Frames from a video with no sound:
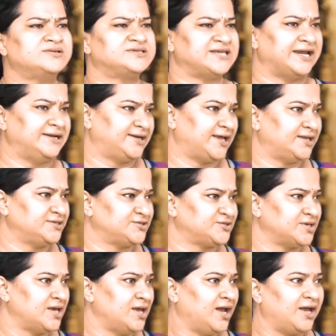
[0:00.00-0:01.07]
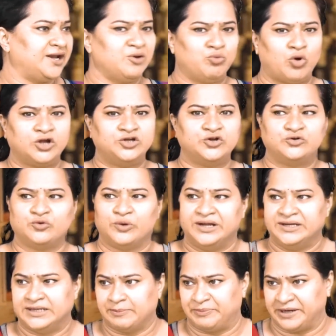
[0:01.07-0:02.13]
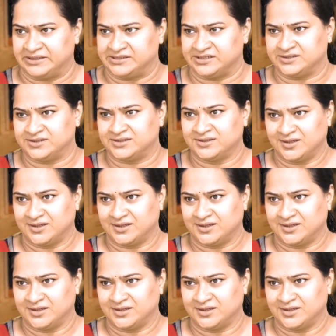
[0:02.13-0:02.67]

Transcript: sentence and I want you to interpret it,